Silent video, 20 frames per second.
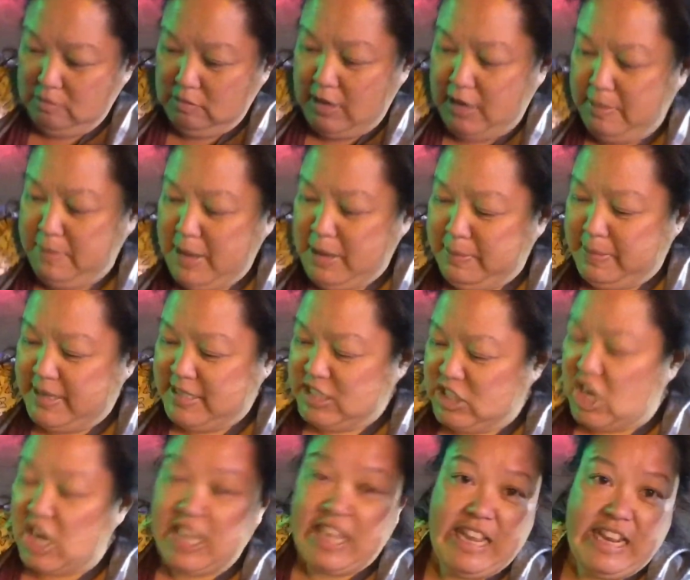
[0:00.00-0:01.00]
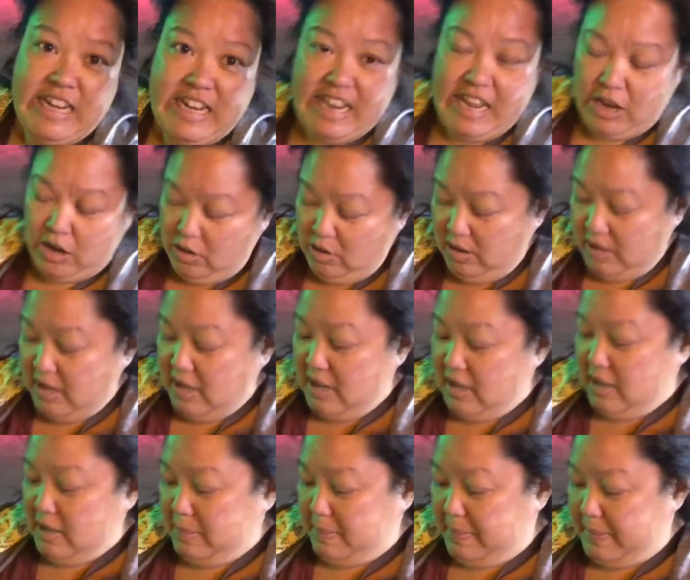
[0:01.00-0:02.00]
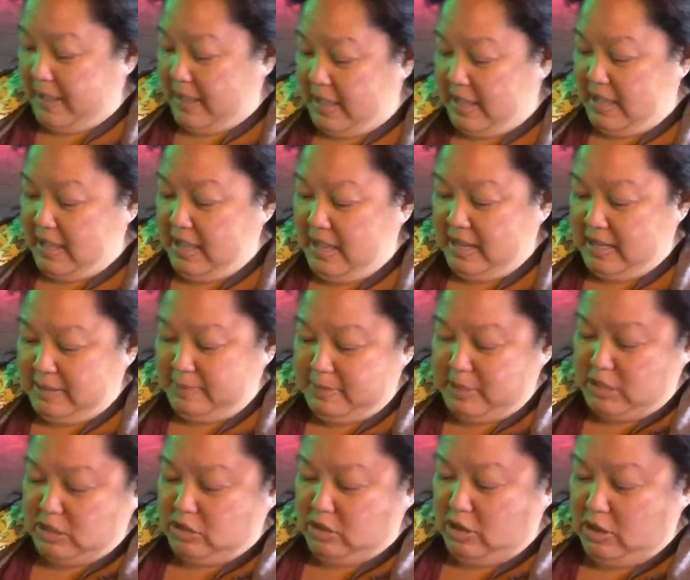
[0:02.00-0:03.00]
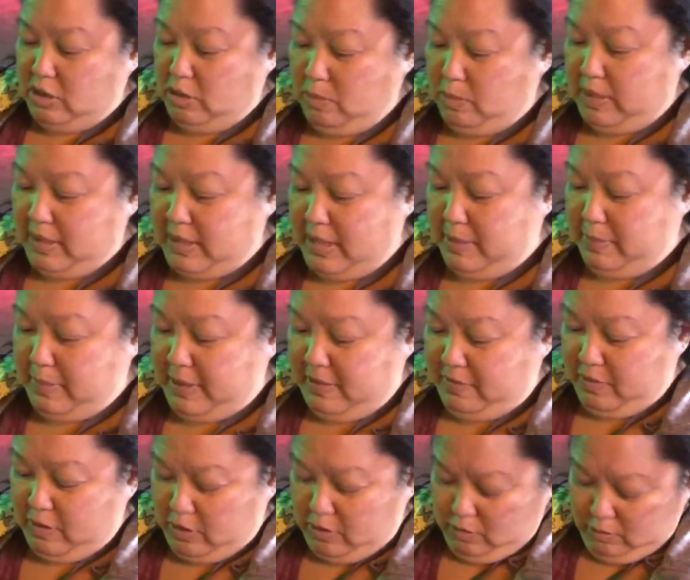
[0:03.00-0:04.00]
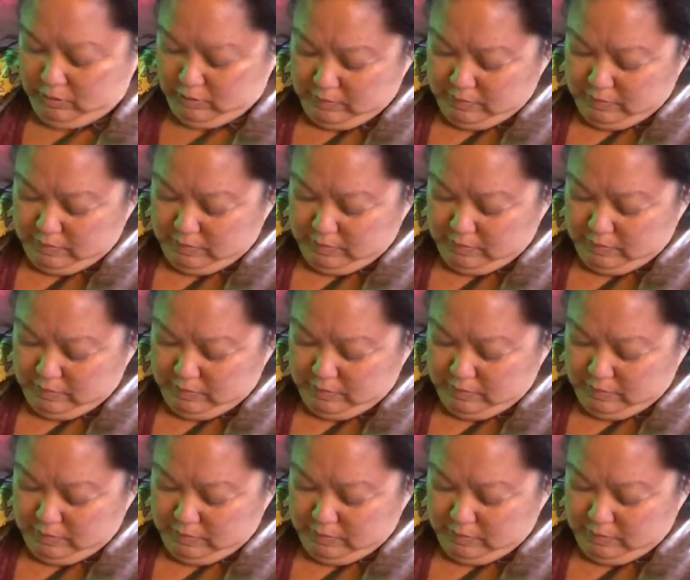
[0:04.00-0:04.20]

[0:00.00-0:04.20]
want to make my stocking now. But let me show you what they give you,